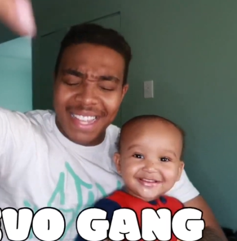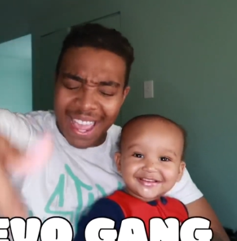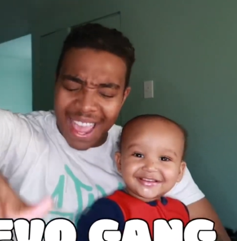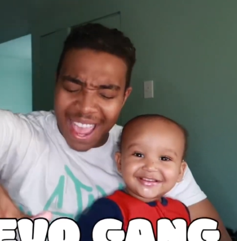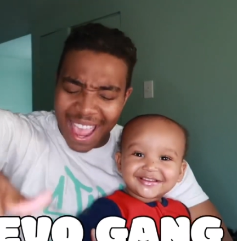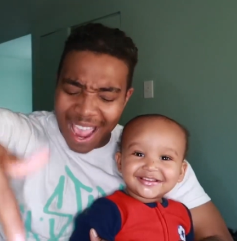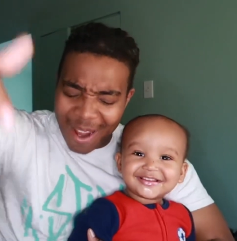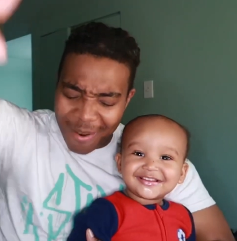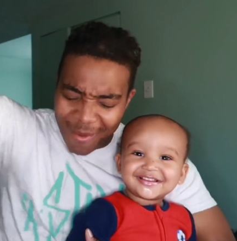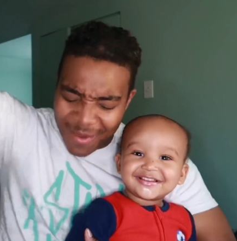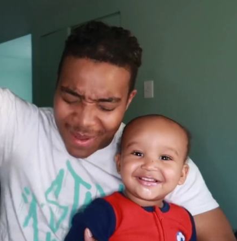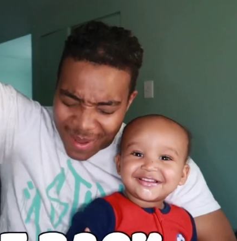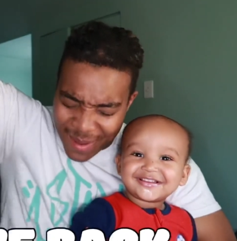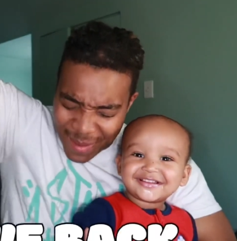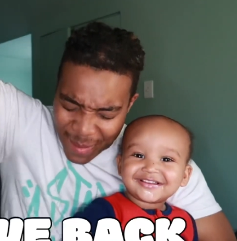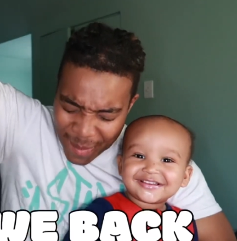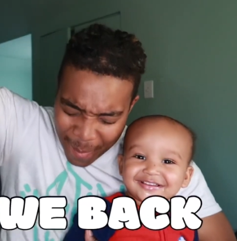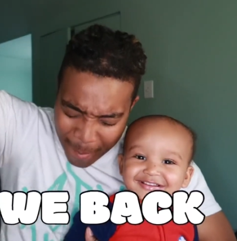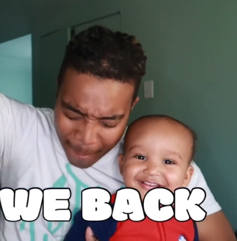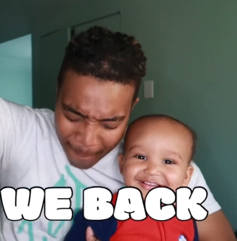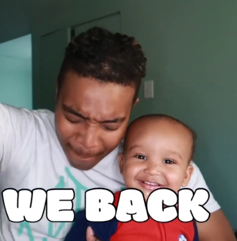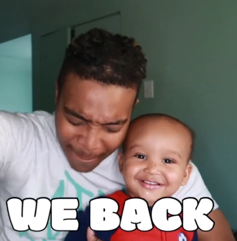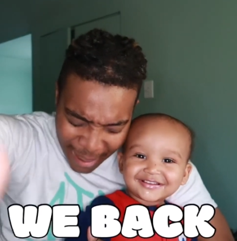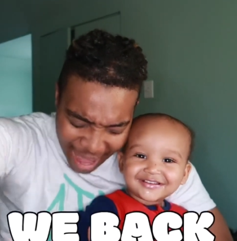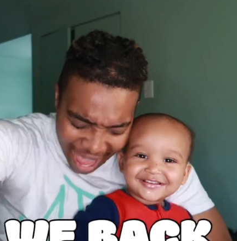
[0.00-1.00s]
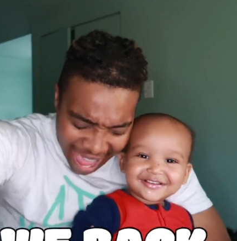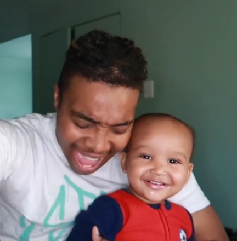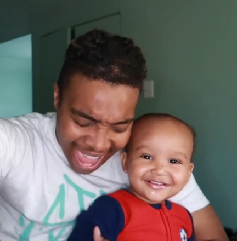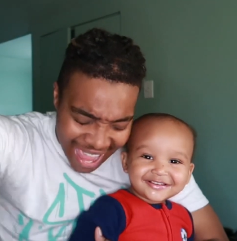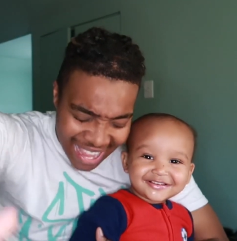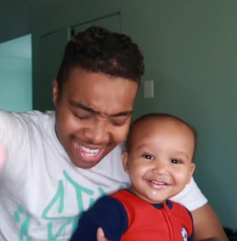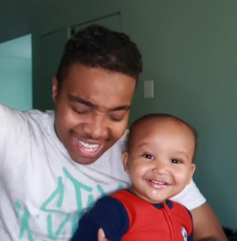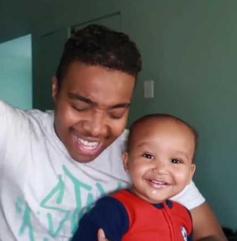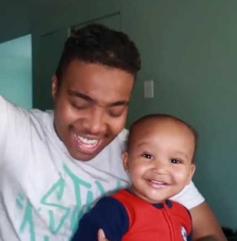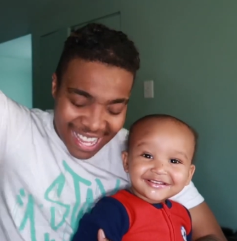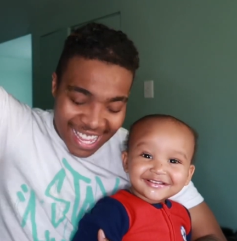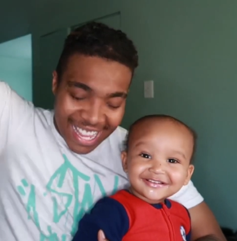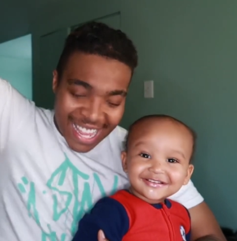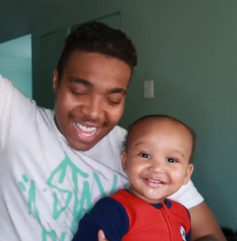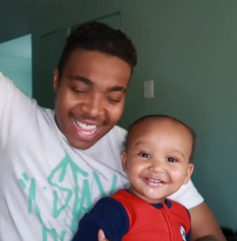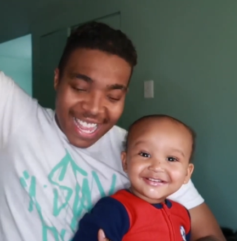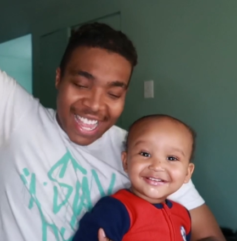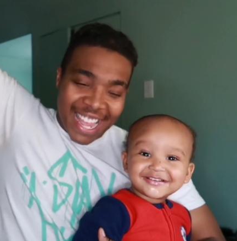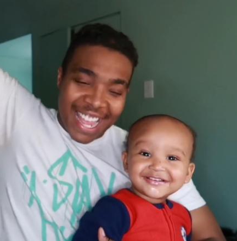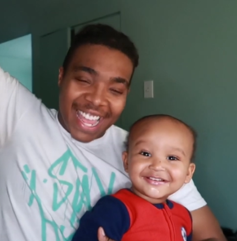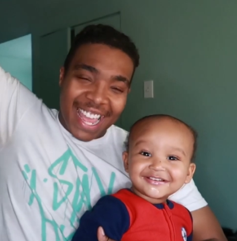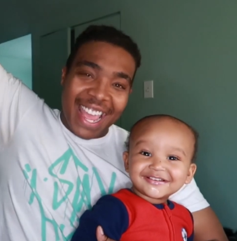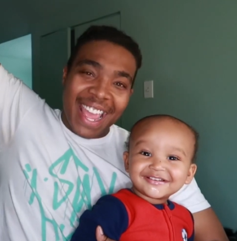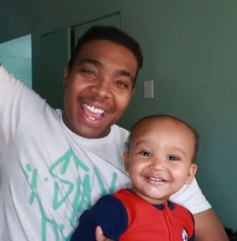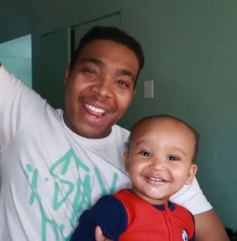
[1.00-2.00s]
Speaker 1: gang, we back
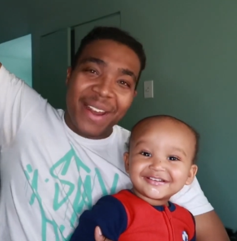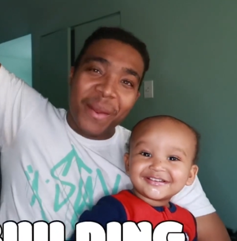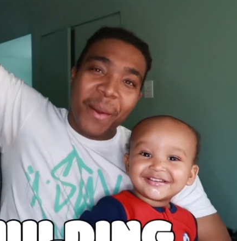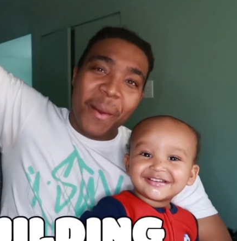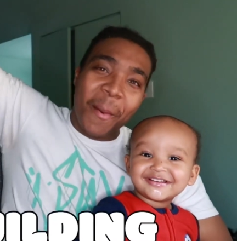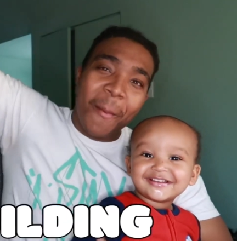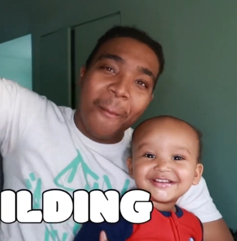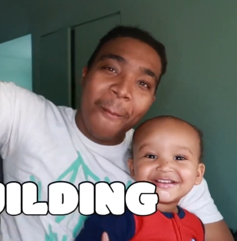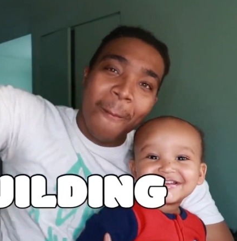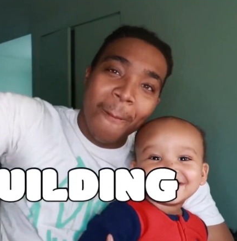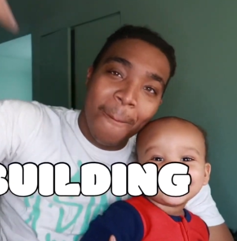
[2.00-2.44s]
in the